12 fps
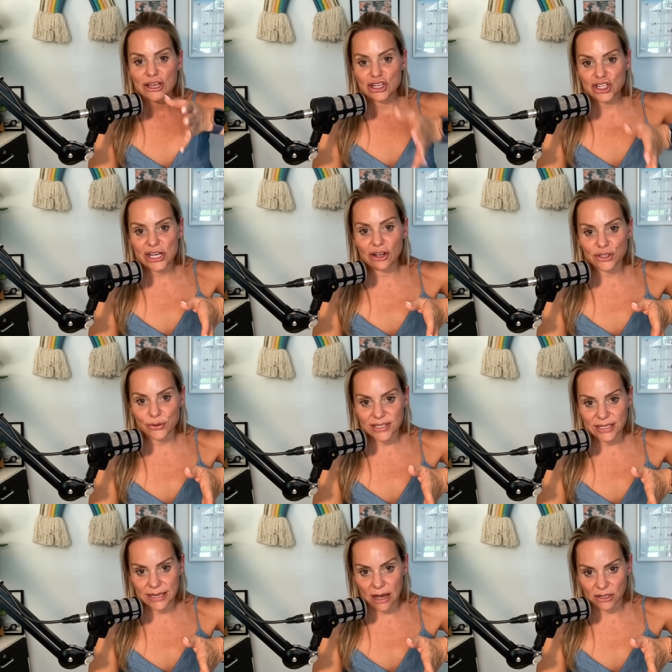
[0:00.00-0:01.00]
She also
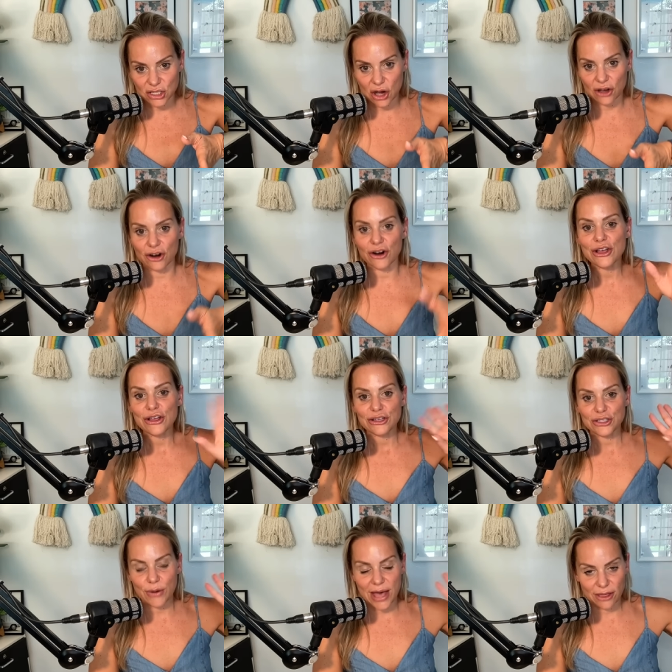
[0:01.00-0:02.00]
has a young daughter.
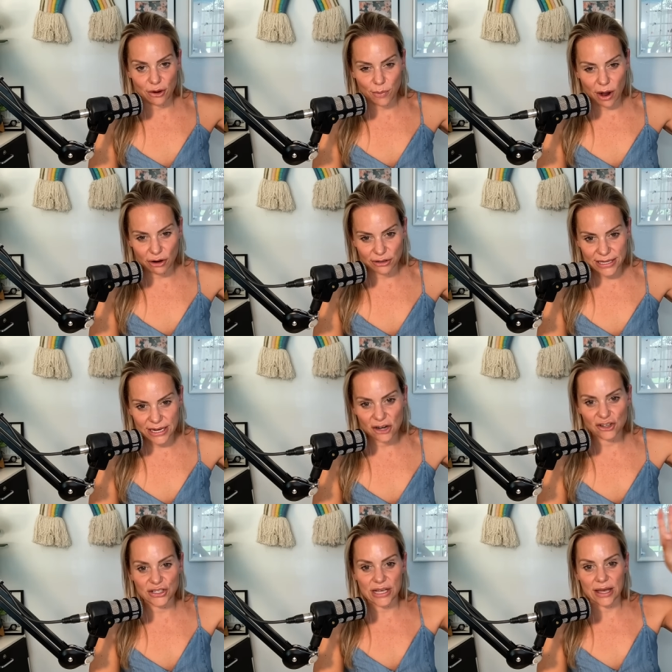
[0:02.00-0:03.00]
So Heather brought her
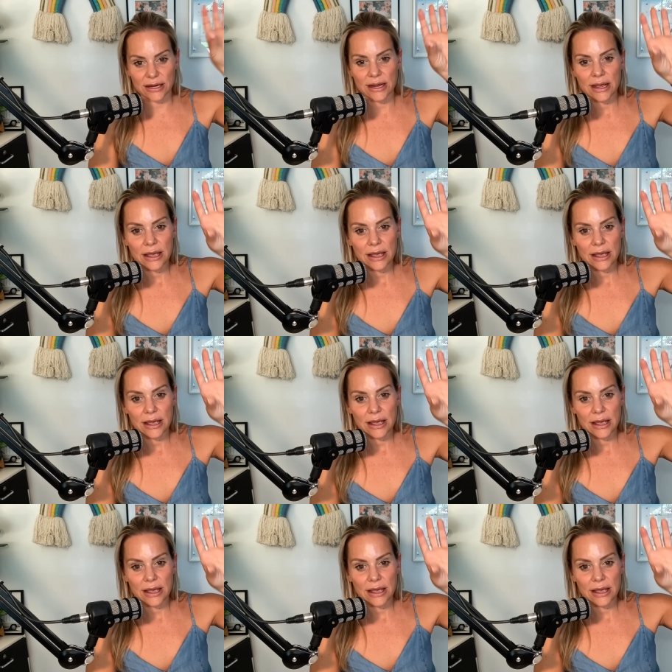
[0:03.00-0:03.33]
teenage son.